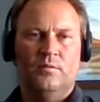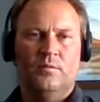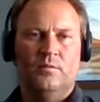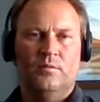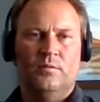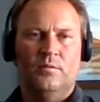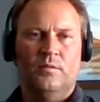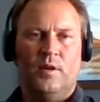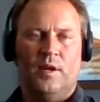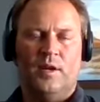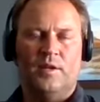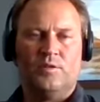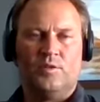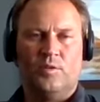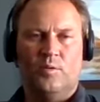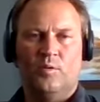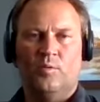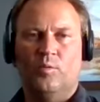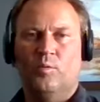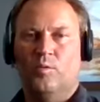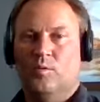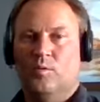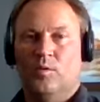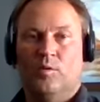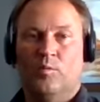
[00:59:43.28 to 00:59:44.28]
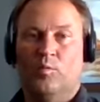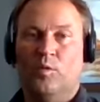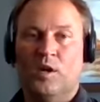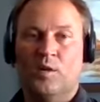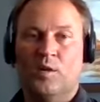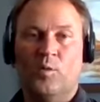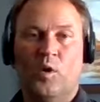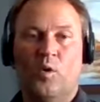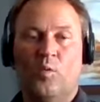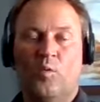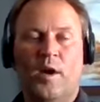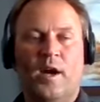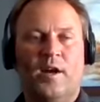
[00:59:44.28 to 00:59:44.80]
Okay, so what about
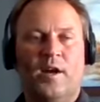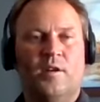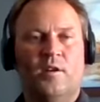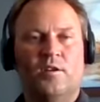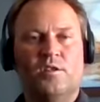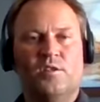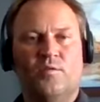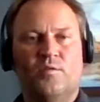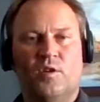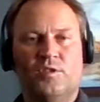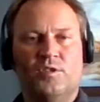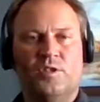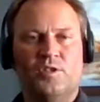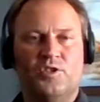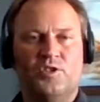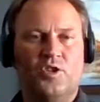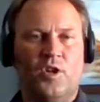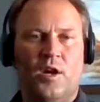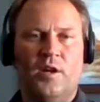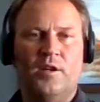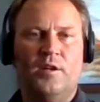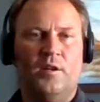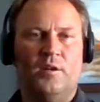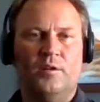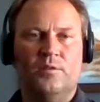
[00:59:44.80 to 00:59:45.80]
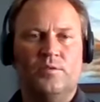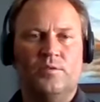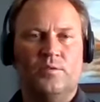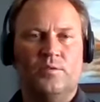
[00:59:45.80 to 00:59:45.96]
wet years versus dry years?